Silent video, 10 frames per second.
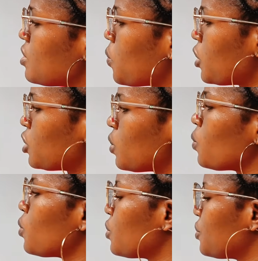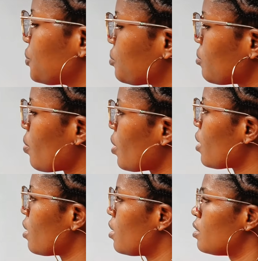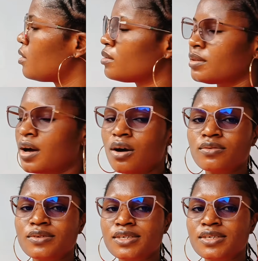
is equation 1. Now,